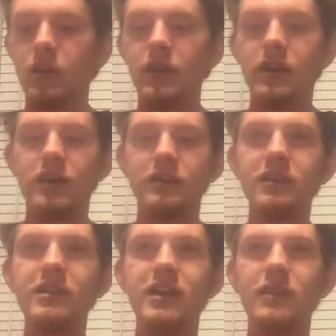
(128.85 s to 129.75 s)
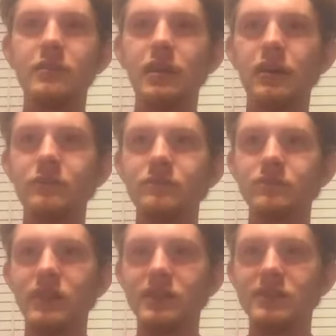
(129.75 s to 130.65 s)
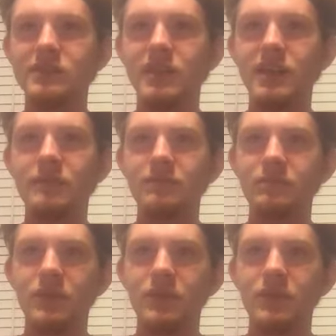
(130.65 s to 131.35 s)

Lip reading: and he came out and he said,